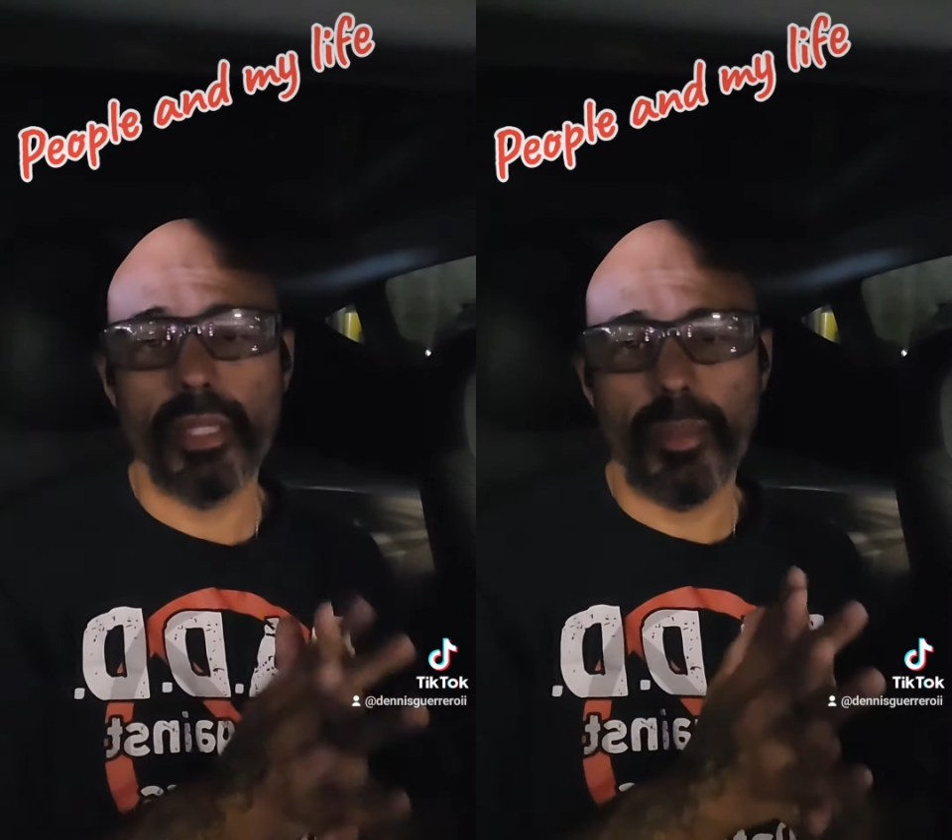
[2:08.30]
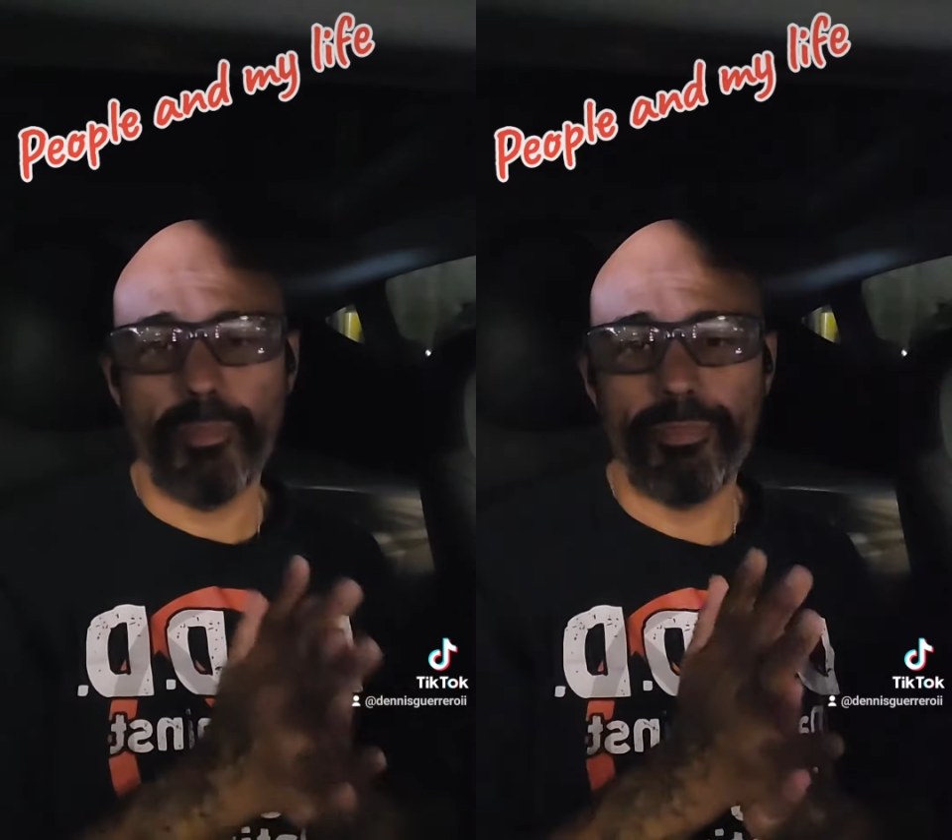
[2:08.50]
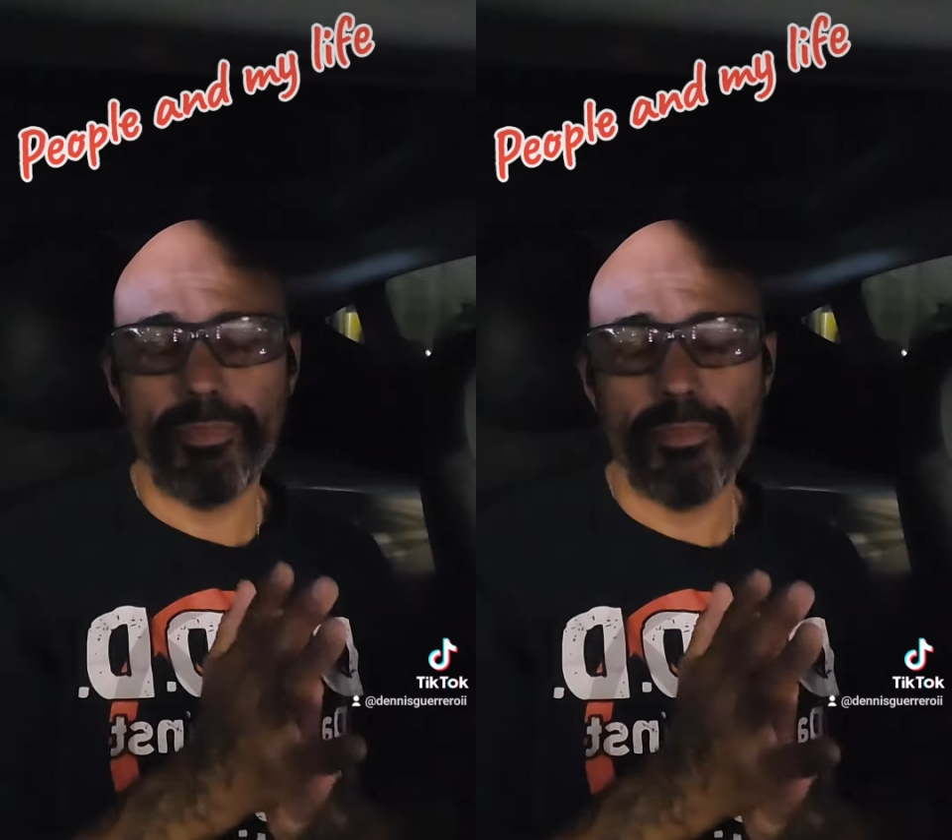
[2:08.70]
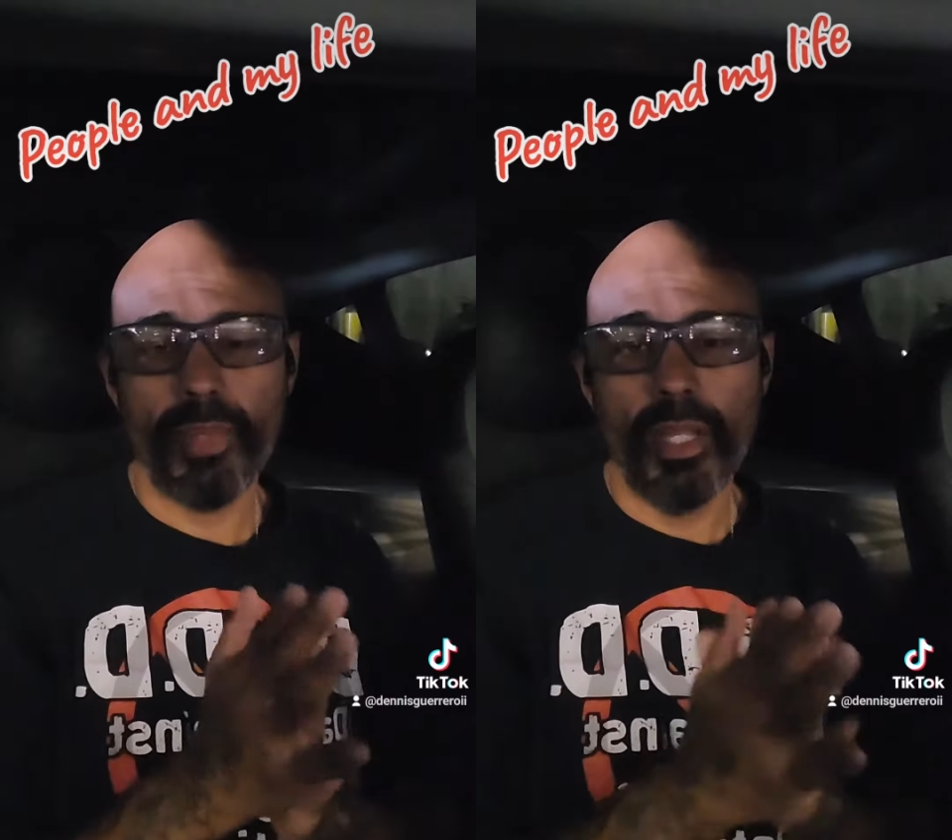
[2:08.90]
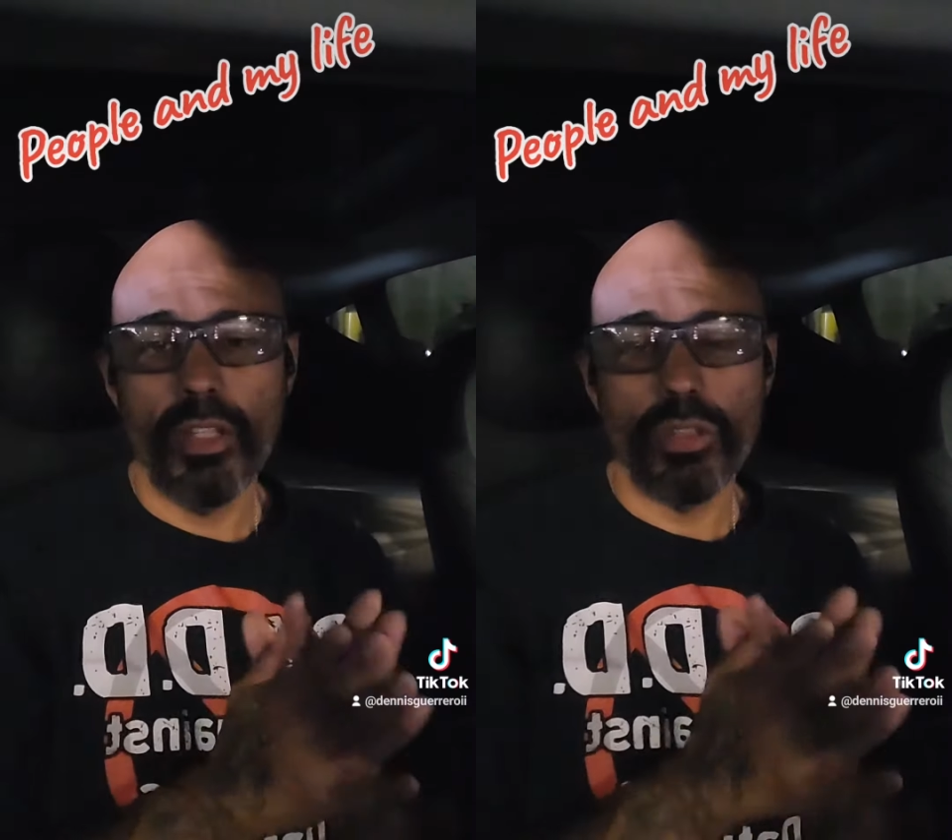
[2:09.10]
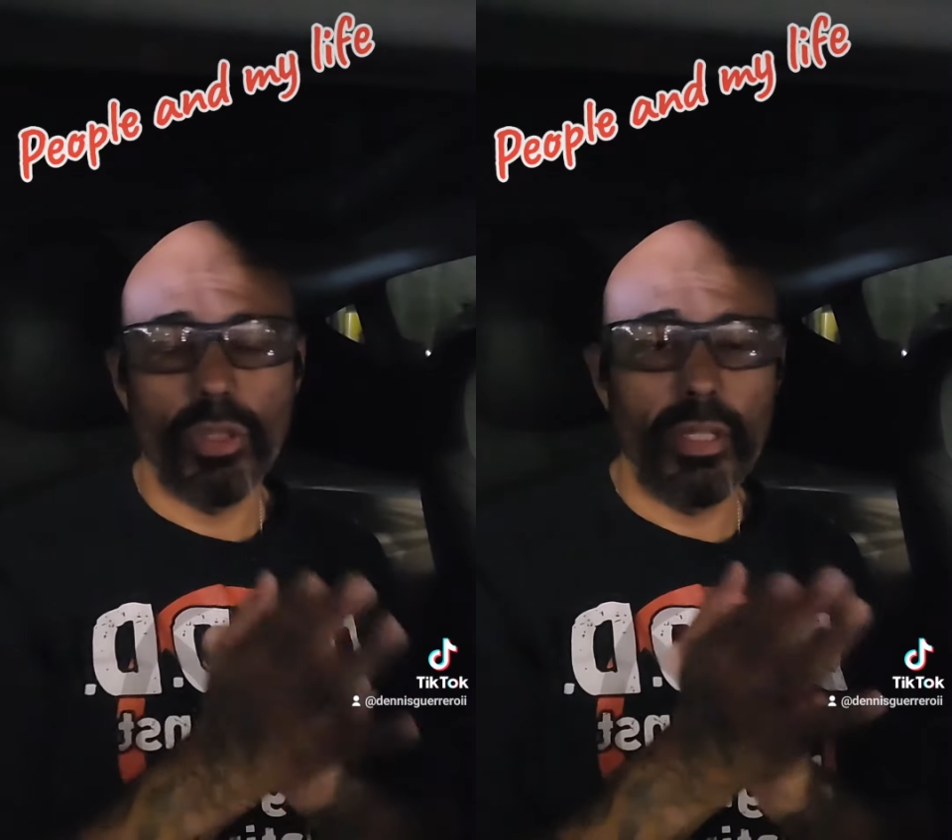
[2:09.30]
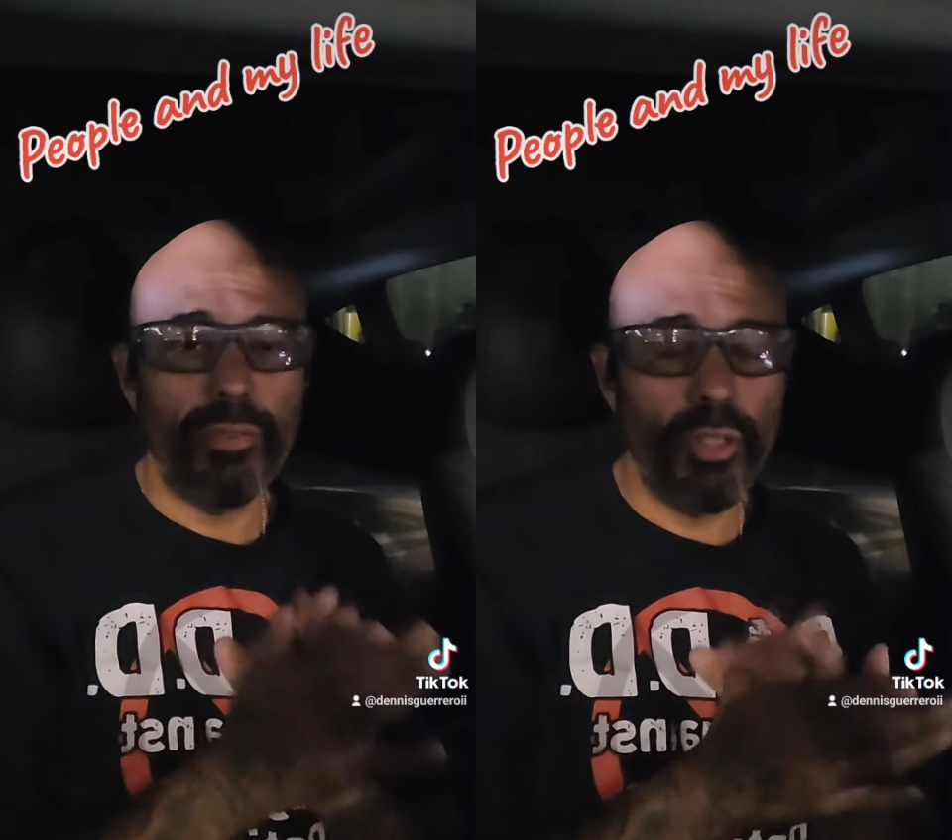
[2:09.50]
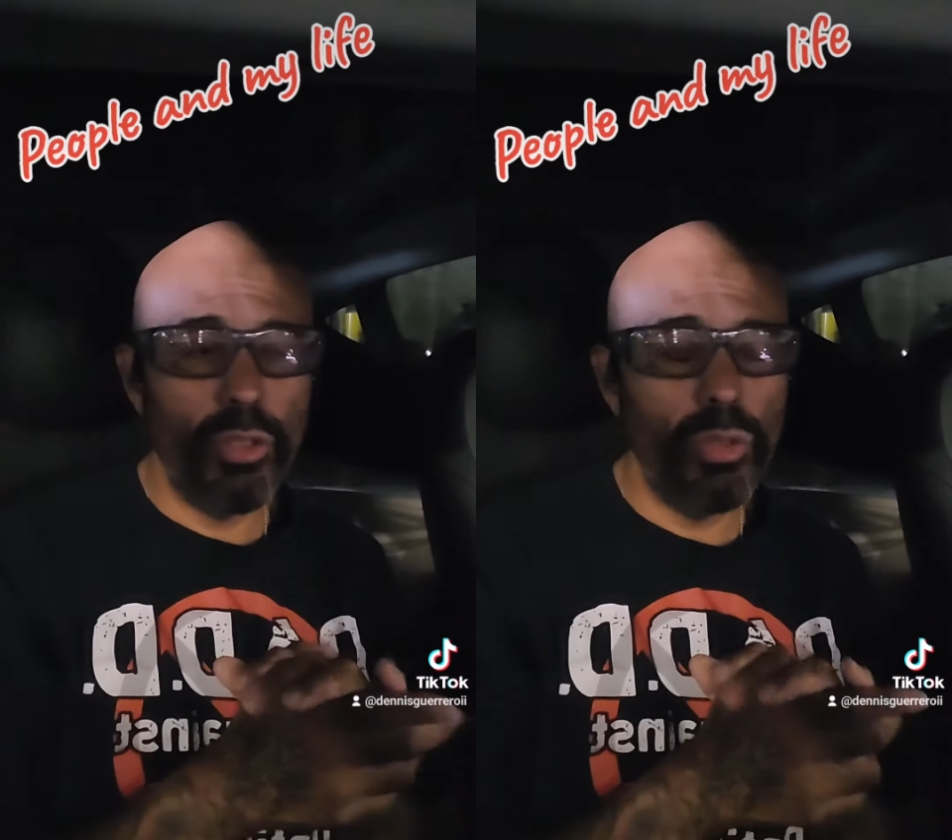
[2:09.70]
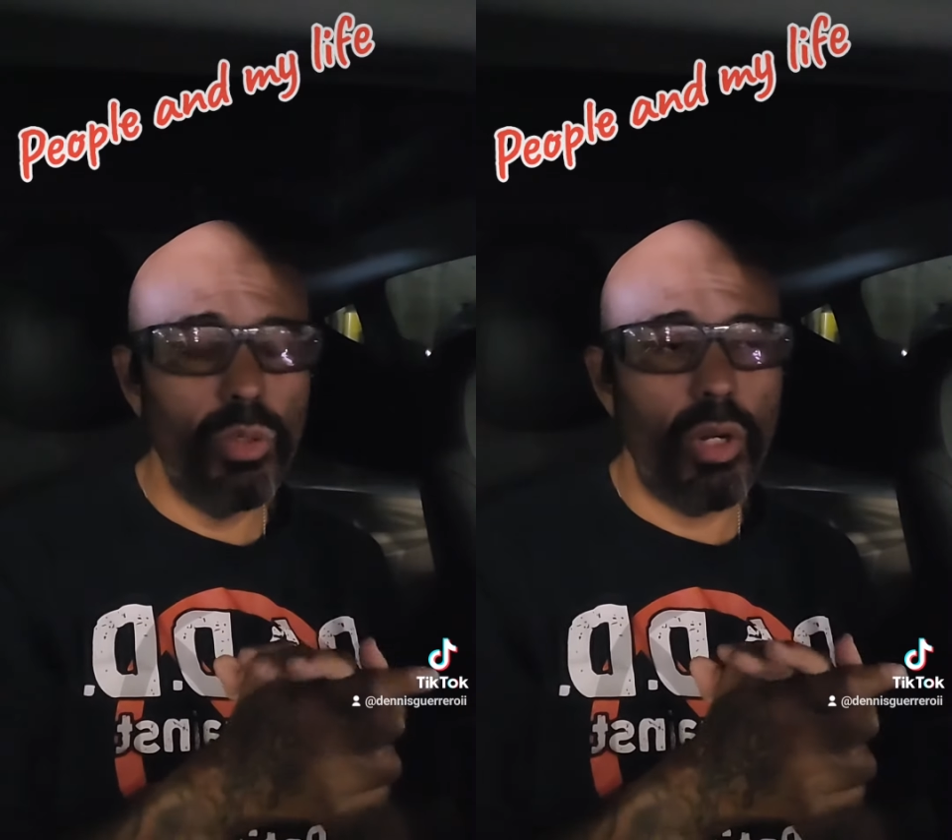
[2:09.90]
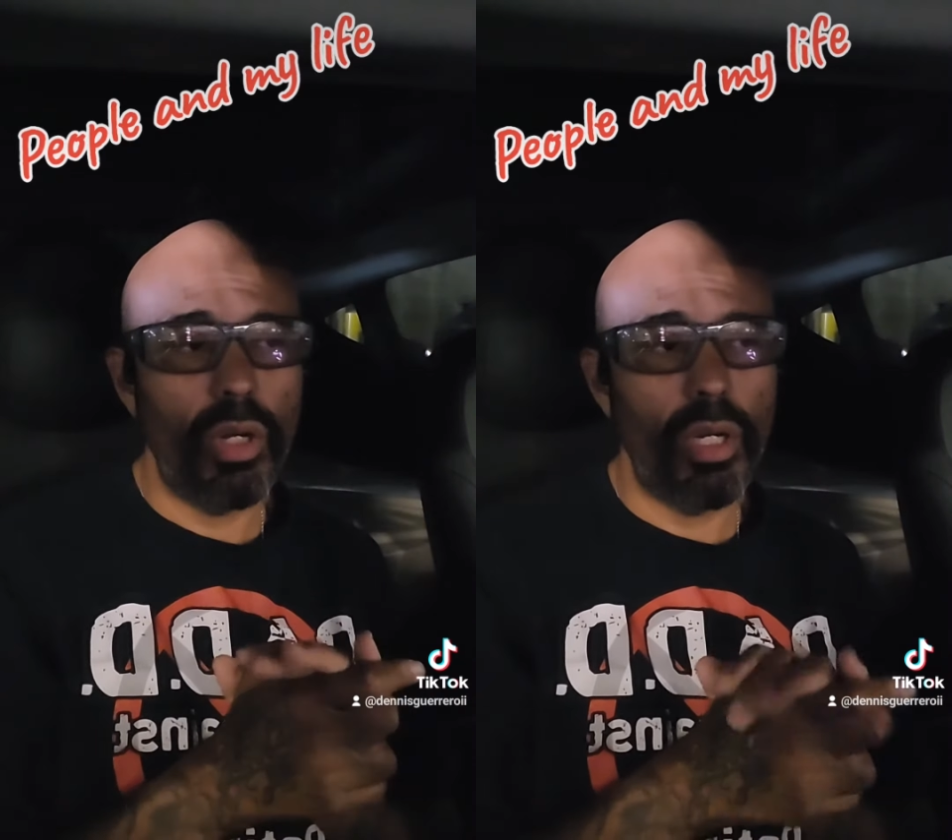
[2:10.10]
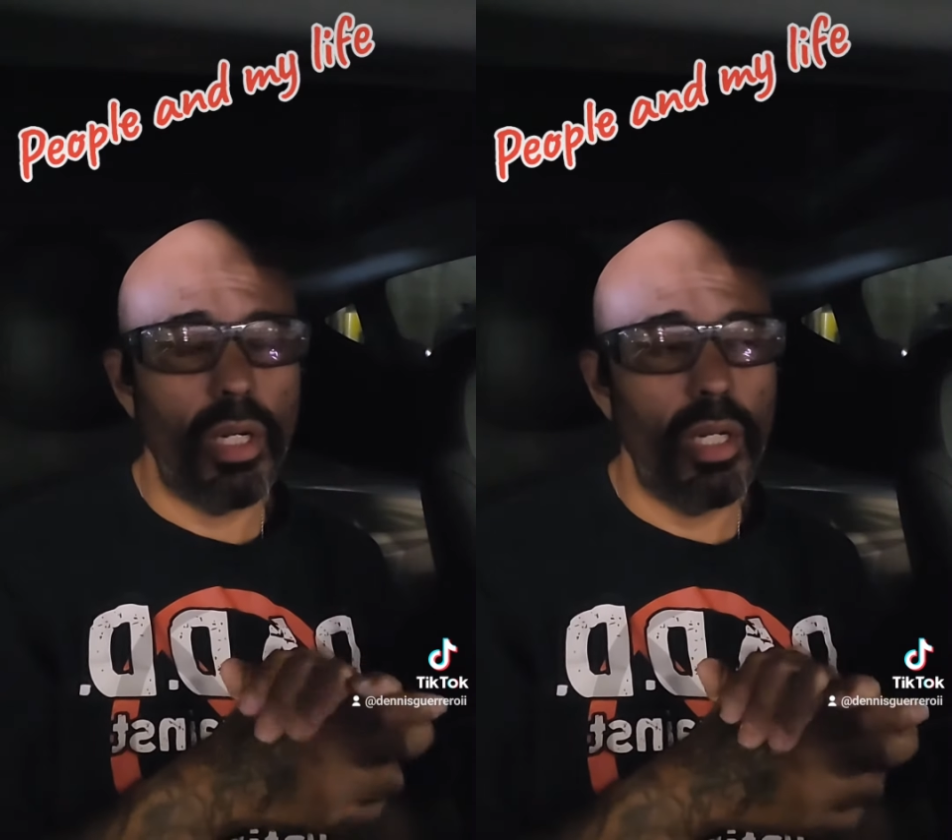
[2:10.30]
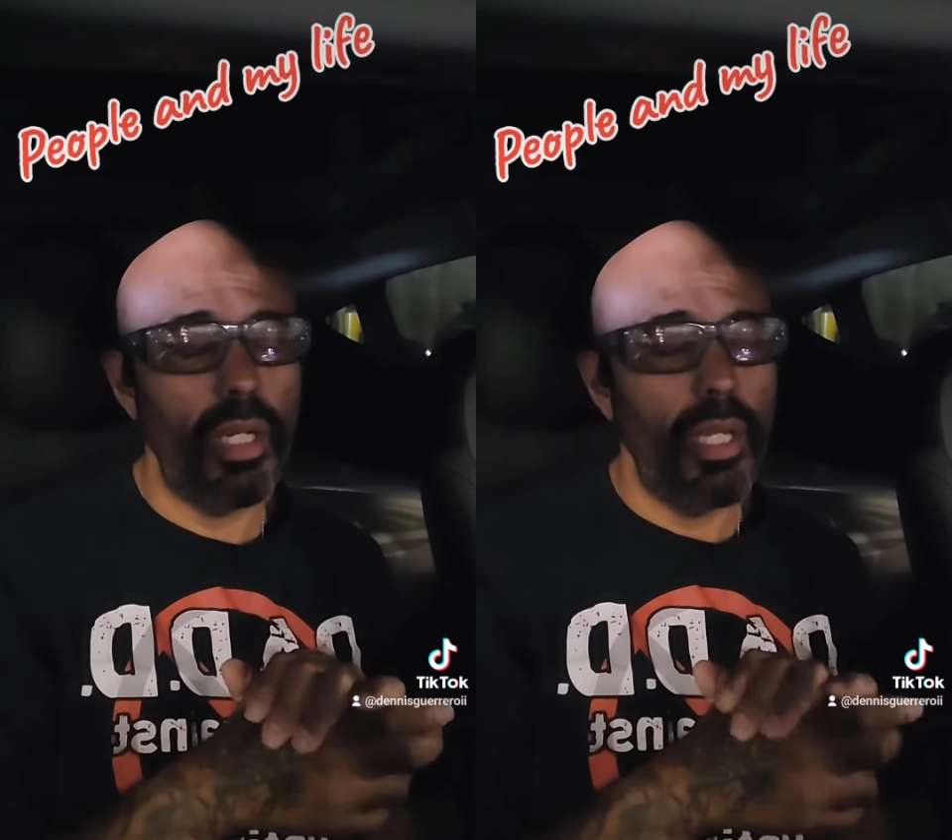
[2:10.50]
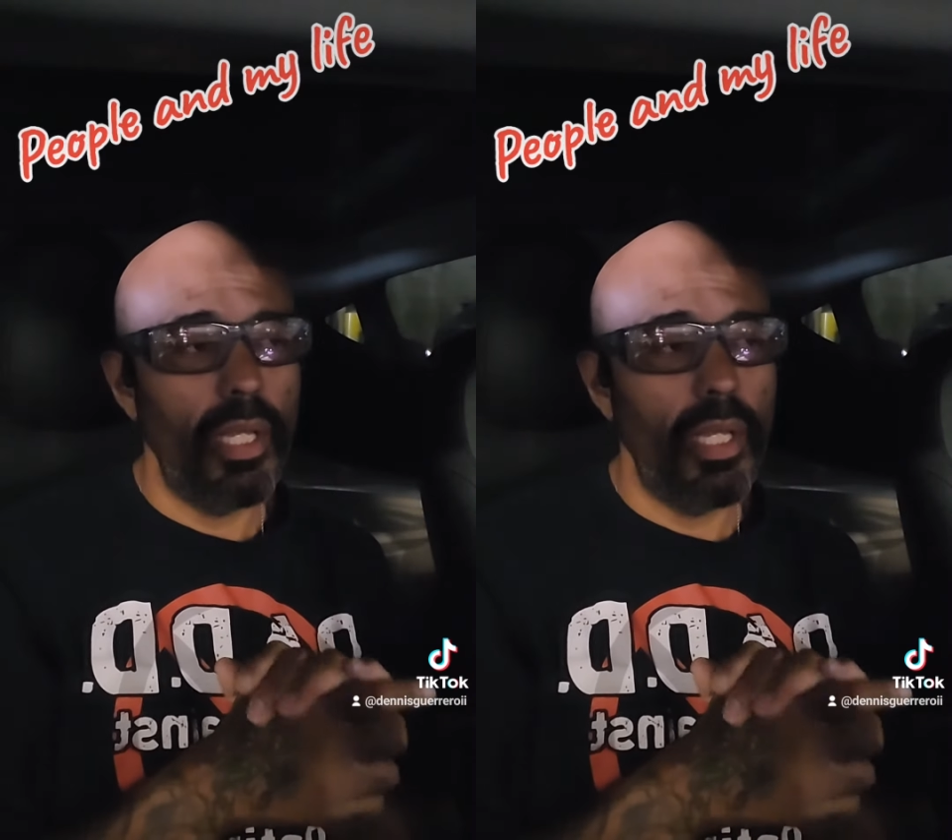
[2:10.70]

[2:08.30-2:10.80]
step. So if you are